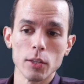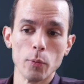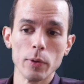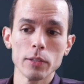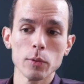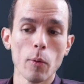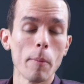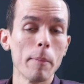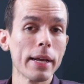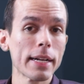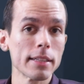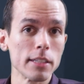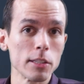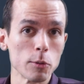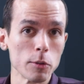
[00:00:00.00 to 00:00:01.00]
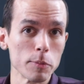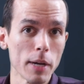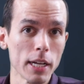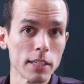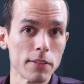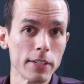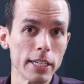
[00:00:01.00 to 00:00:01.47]
The reason we're making this
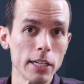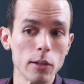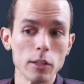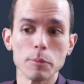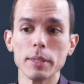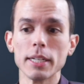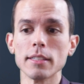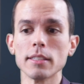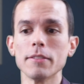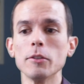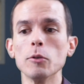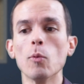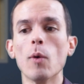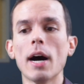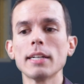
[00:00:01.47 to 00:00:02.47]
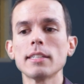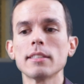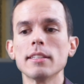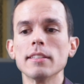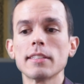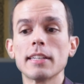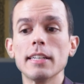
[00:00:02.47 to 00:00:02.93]
response video is because if you watch
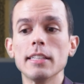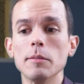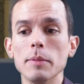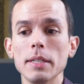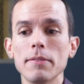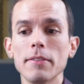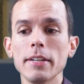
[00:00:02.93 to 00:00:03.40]
this Kids Meet